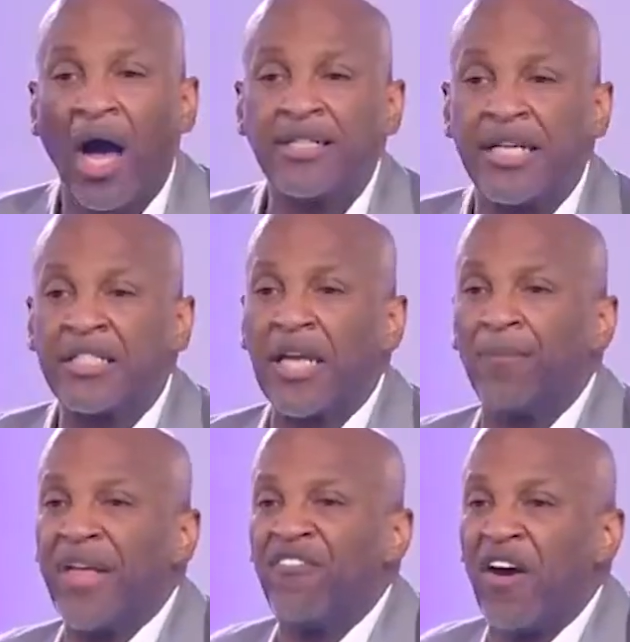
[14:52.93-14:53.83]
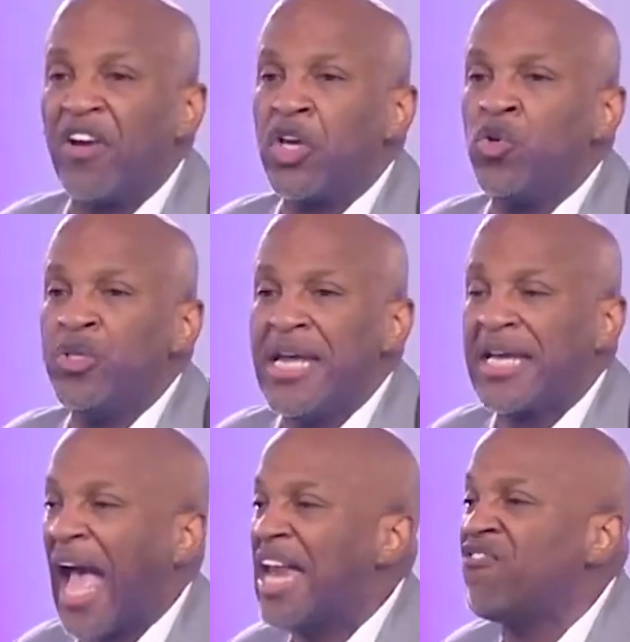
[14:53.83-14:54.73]
God did something very
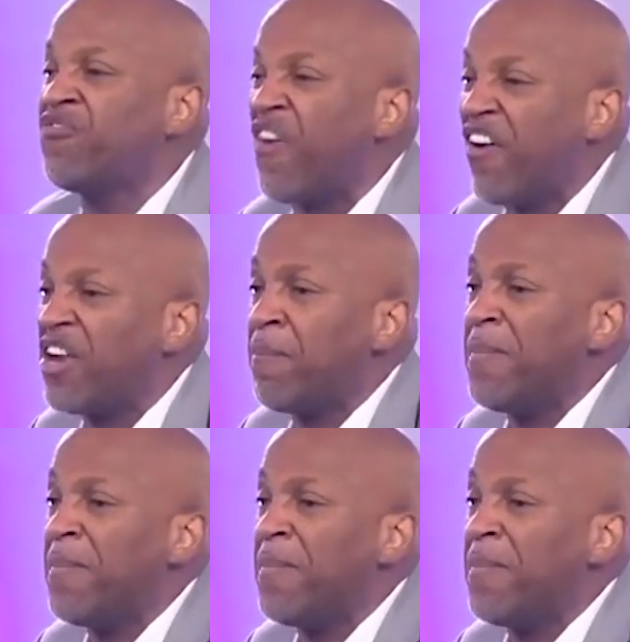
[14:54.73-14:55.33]
unique and very